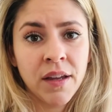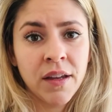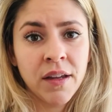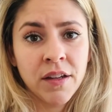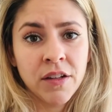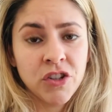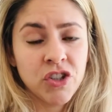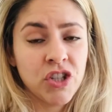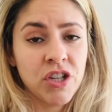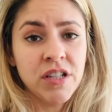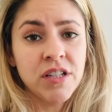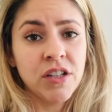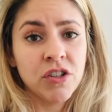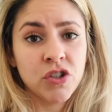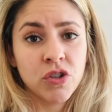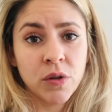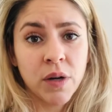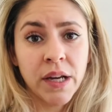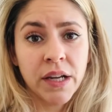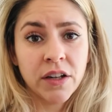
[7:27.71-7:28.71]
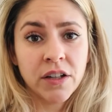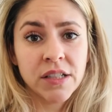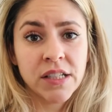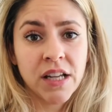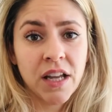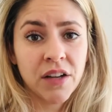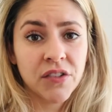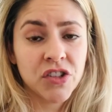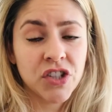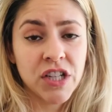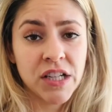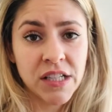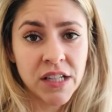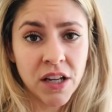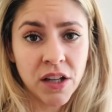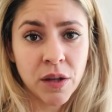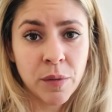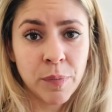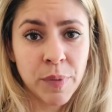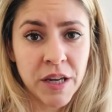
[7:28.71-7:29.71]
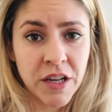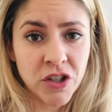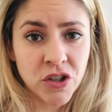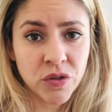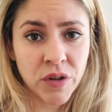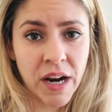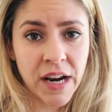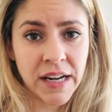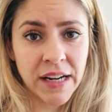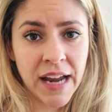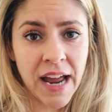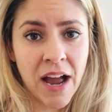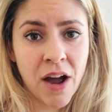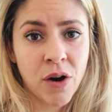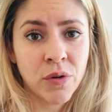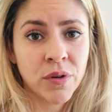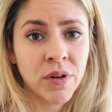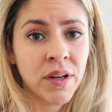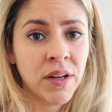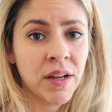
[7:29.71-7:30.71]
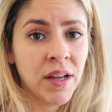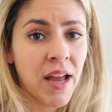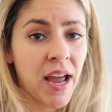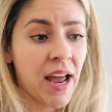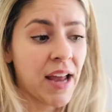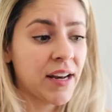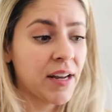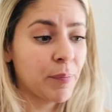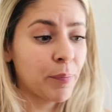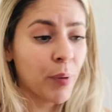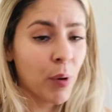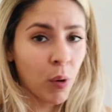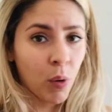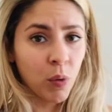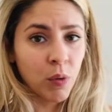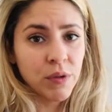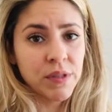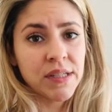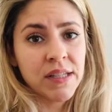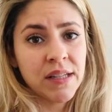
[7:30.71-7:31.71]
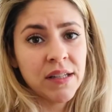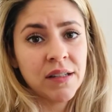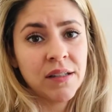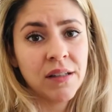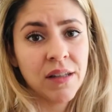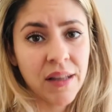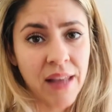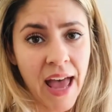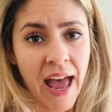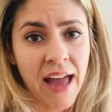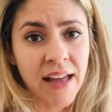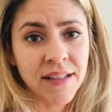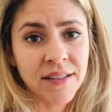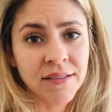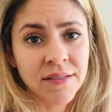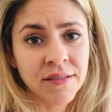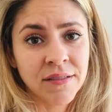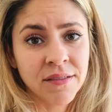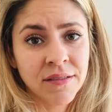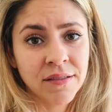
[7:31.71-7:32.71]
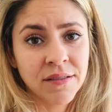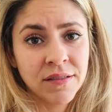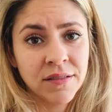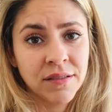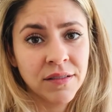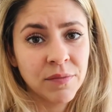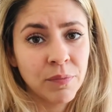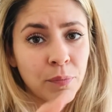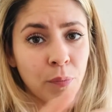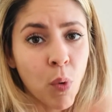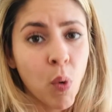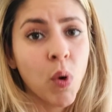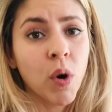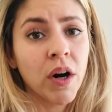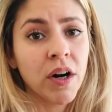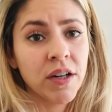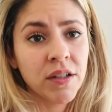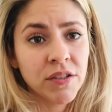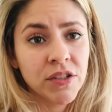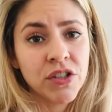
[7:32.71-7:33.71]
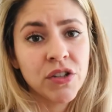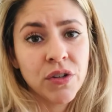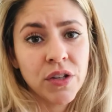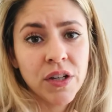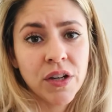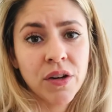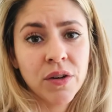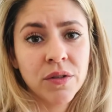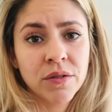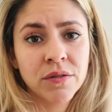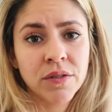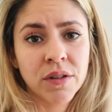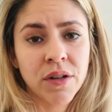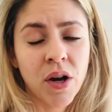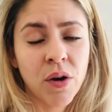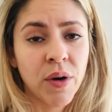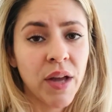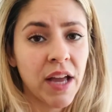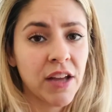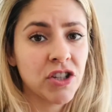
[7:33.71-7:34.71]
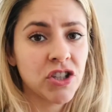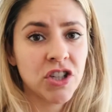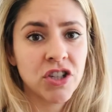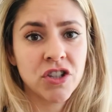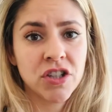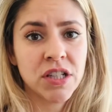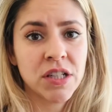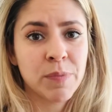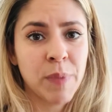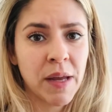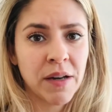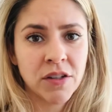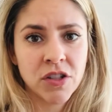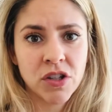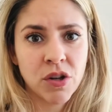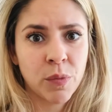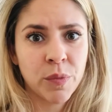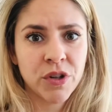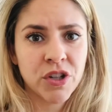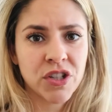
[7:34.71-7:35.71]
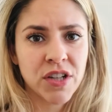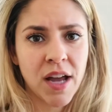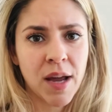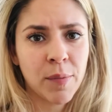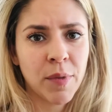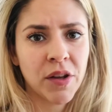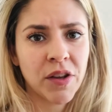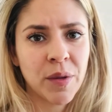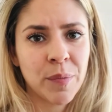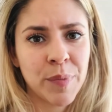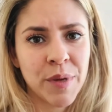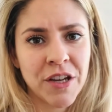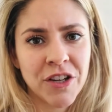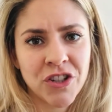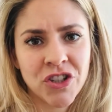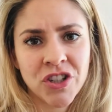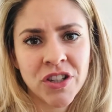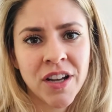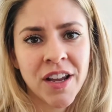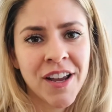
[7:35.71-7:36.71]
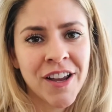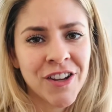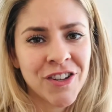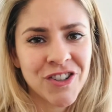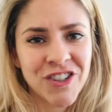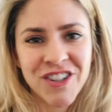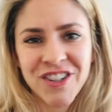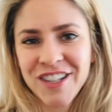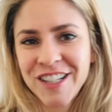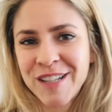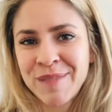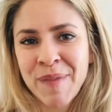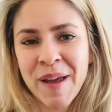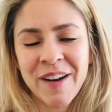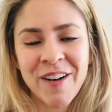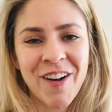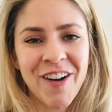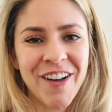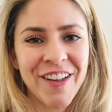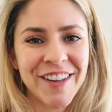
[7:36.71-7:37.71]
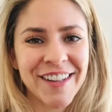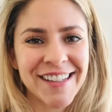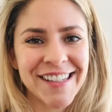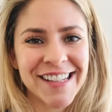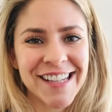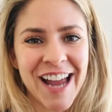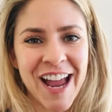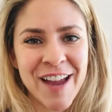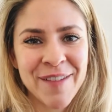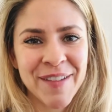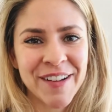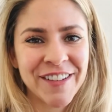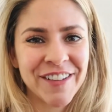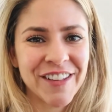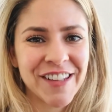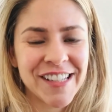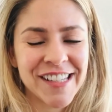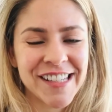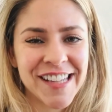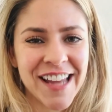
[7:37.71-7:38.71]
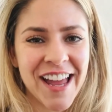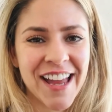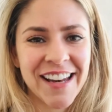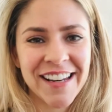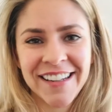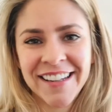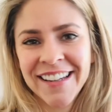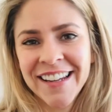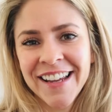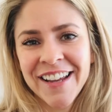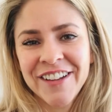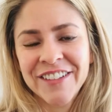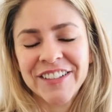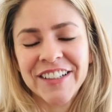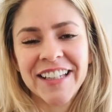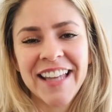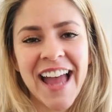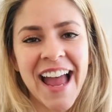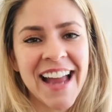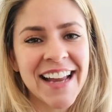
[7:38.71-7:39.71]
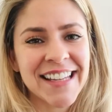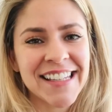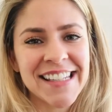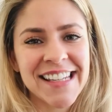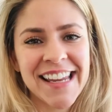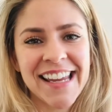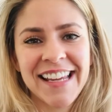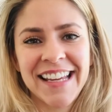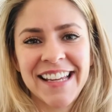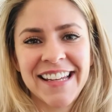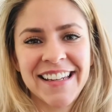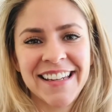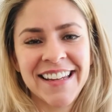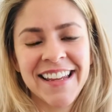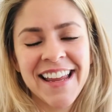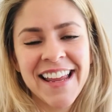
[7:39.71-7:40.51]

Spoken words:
she's enjoying herself. She's on the beach right now, and it pulls that more to you. Okay, she just spent so much time on the beach. She just spent all this time under the sun relaxing, and